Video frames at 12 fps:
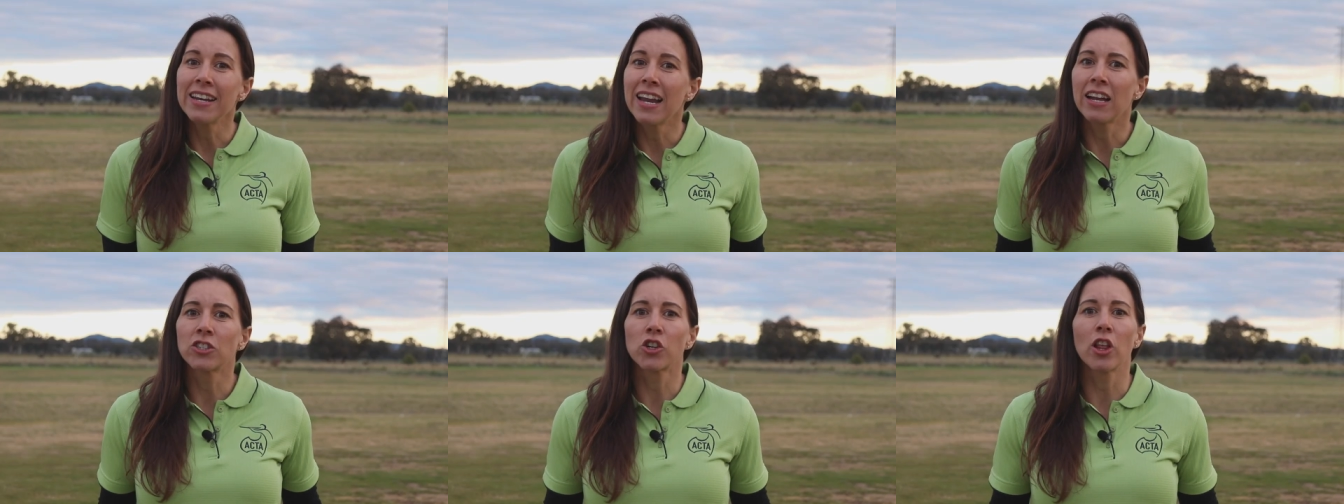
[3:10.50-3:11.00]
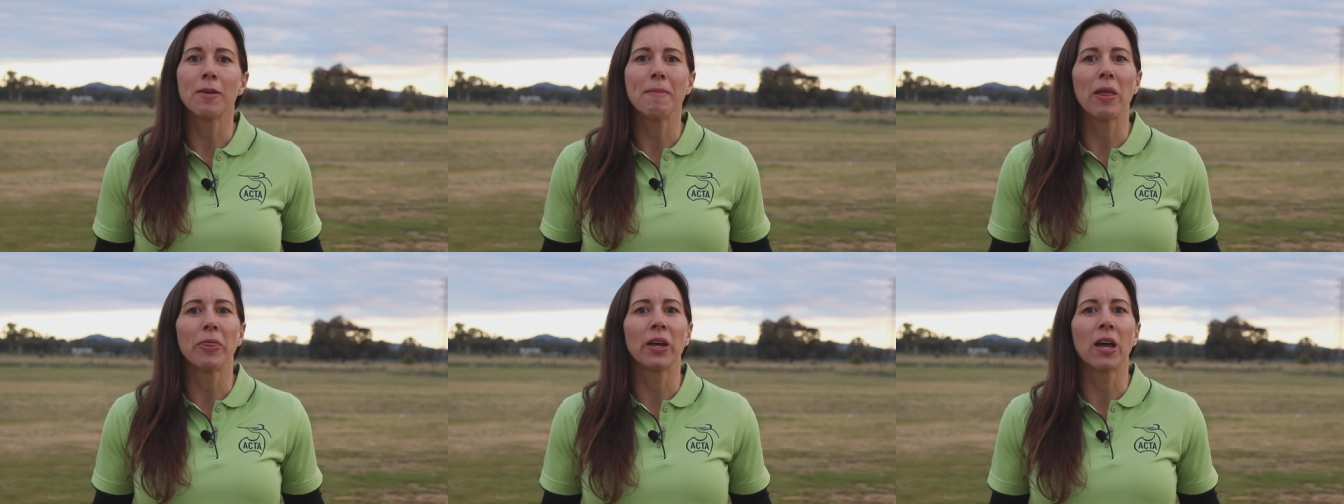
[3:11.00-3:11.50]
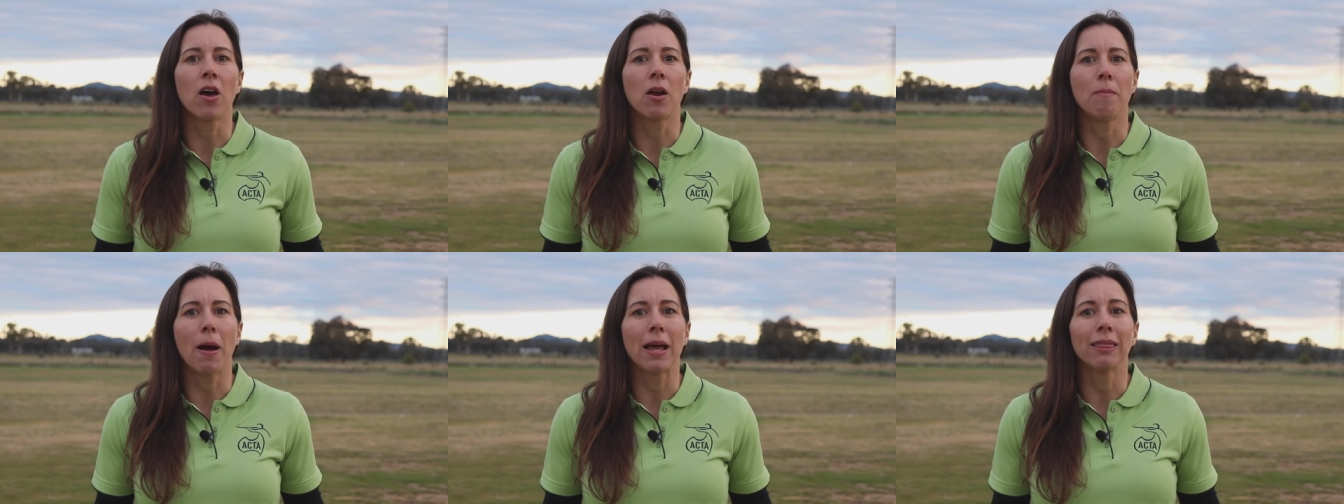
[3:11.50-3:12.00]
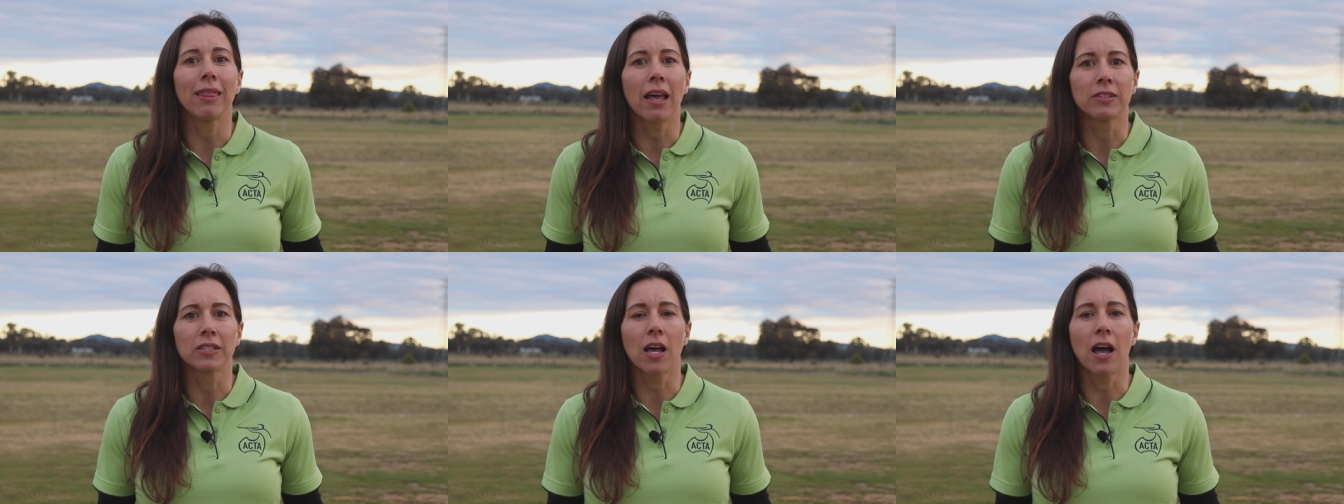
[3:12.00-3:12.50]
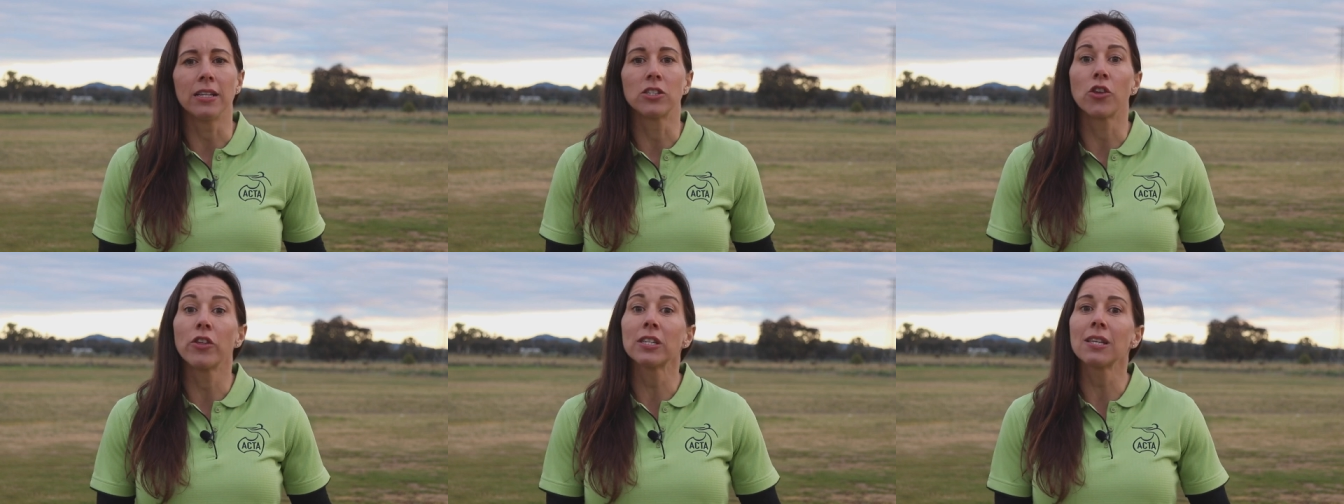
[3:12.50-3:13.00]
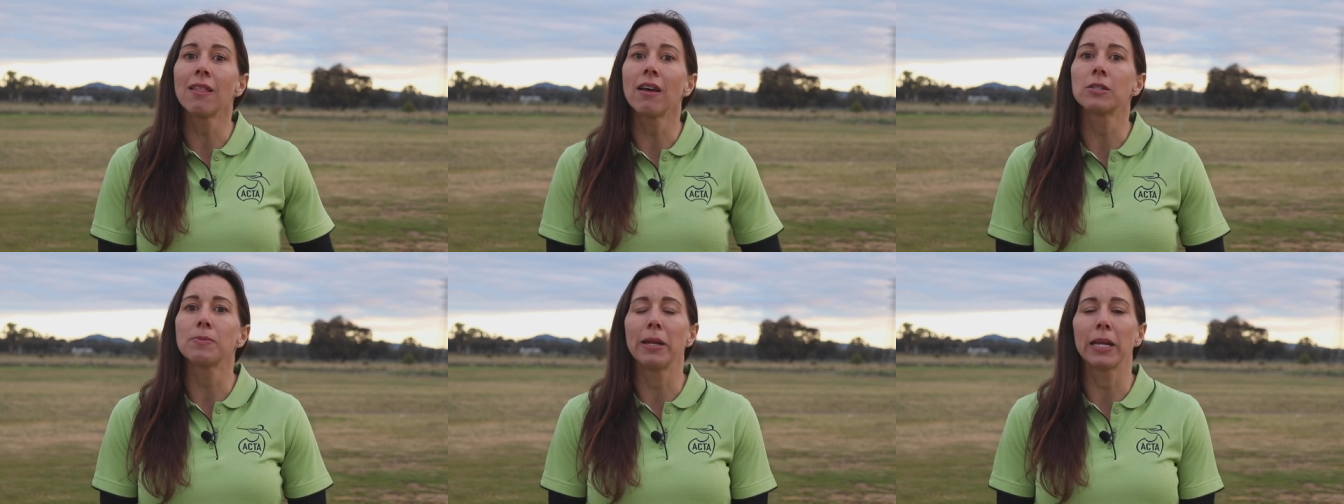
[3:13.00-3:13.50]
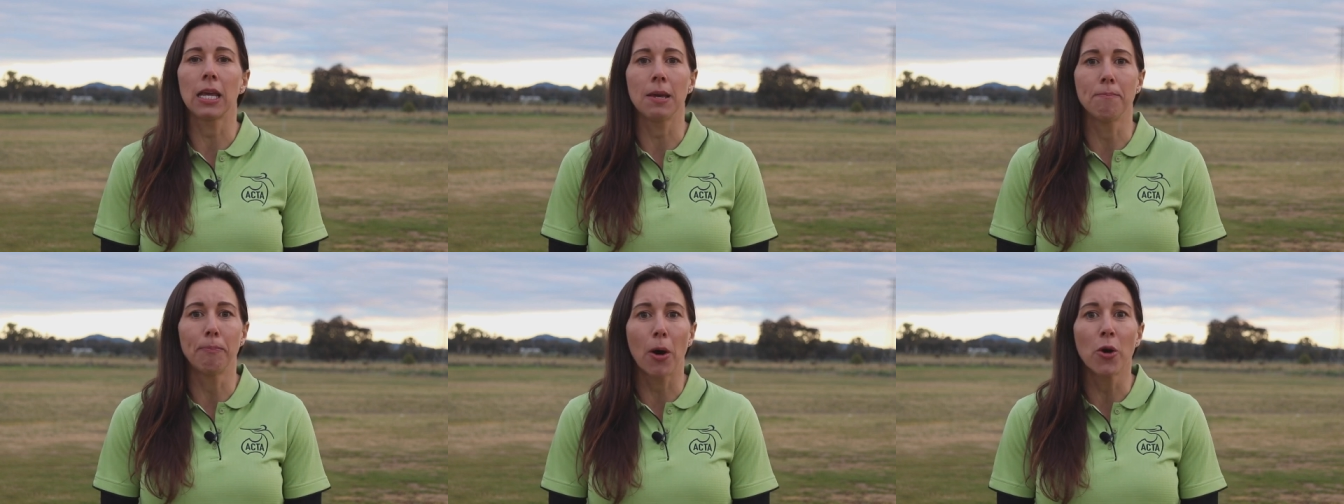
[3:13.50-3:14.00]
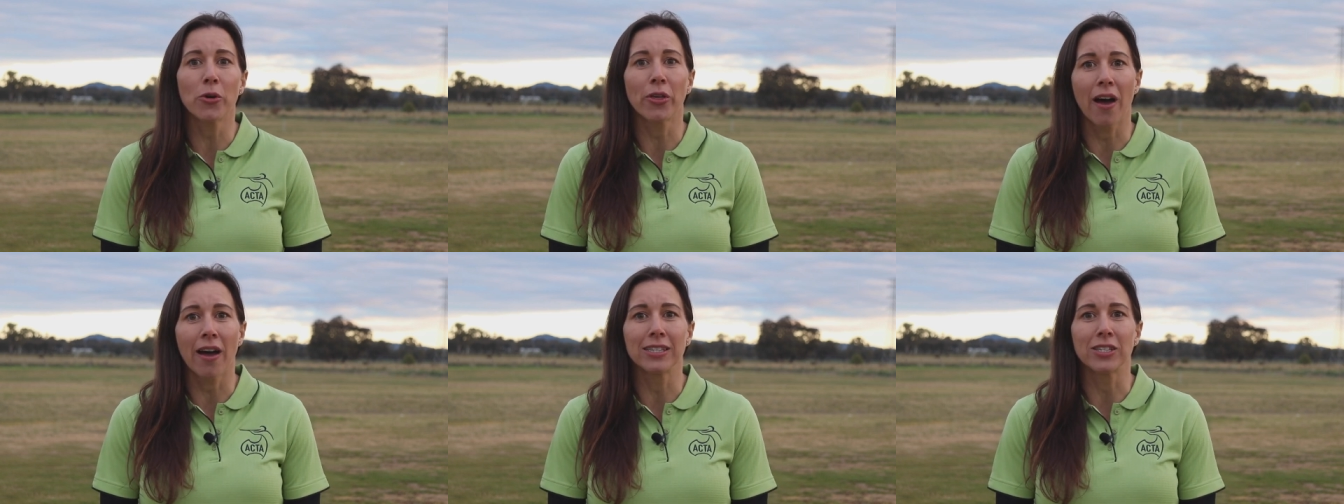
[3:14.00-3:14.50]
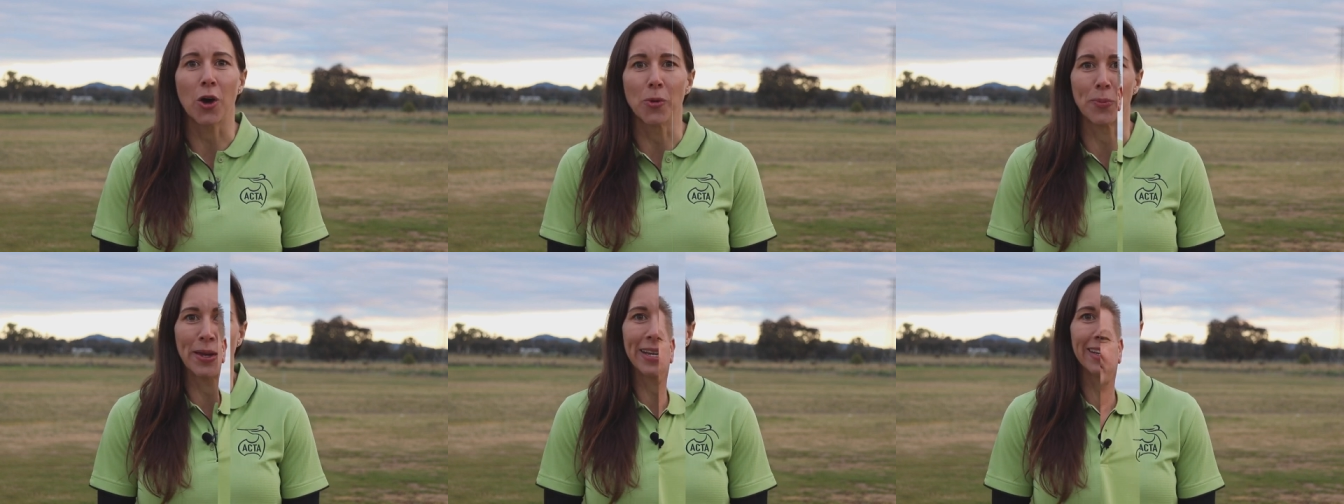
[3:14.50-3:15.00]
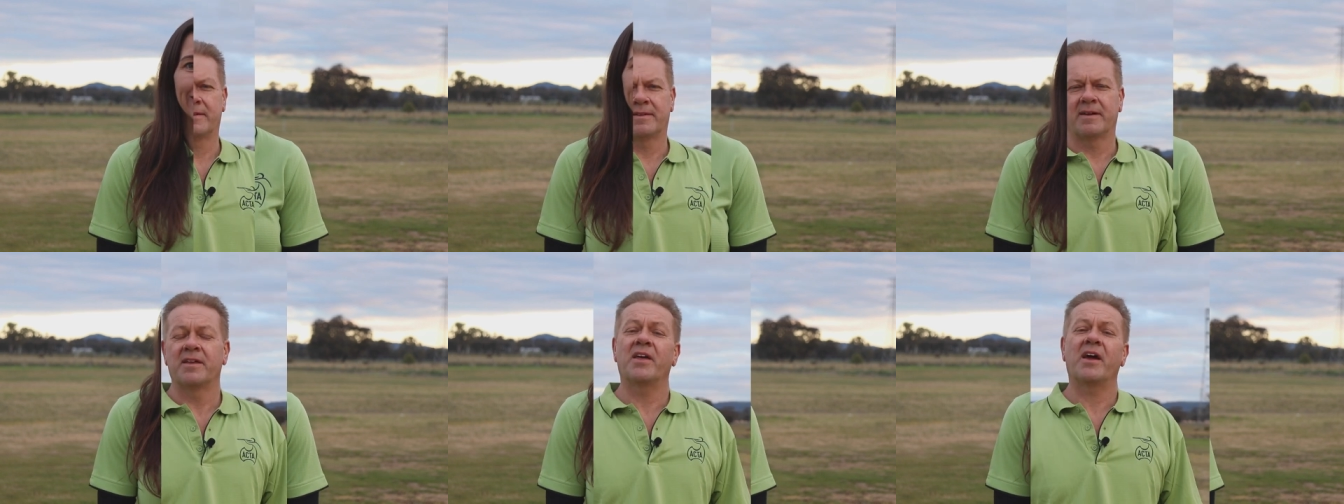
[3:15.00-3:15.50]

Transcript: I naturally mount the gun on my left side, so this allows me to keep both eyes open.